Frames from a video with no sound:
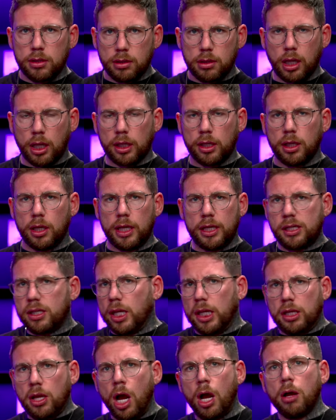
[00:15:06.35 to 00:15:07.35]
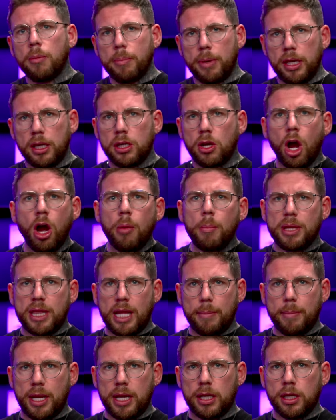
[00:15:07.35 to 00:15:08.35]
Like, it can't be. It can't be
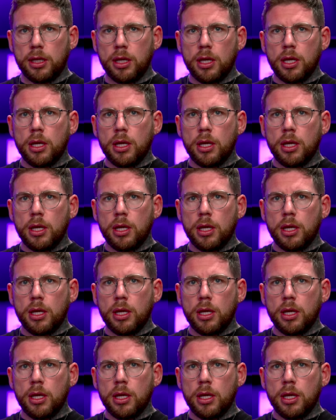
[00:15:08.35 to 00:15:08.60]
that many.